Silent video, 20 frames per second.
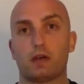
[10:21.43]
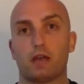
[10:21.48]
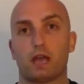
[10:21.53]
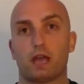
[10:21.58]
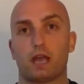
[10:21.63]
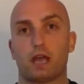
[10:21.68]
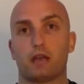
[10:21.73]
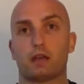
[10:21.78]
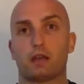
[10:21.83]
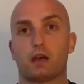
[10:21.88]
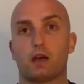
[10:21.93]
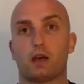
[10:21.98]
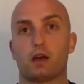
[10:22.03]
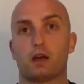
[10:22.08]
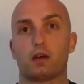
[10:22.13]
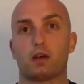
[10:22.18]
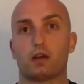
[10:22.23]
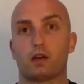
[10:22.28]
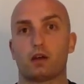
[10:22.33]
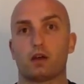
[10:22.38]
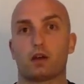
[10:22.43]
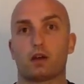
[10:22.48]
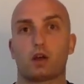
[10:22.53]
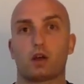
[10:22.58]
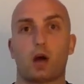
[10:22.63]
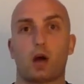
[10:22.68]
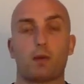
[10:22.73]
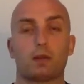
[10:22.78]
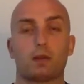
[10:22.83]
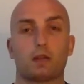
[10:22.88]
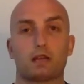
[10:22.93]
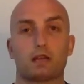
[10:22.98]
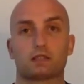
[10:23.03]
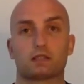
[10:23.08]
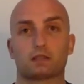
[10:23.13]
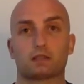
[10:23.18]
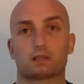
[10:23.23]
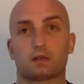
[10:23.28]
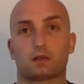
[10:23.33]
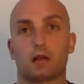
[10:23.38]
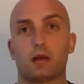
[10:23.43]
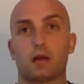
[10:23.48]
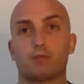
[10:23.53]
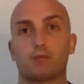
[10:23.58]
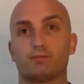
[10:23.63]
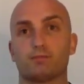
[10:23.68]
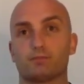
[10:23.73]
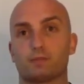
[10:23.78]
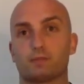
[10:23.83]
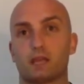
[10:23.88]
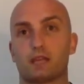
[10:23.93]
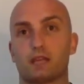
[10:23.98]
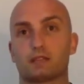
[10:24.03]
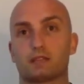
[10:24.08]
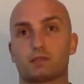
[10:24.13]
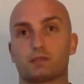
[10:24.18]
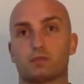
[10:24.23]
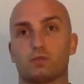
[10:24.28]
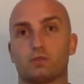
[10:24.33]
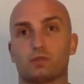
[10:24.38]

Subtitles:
And comment, like, subscribe. Thanks.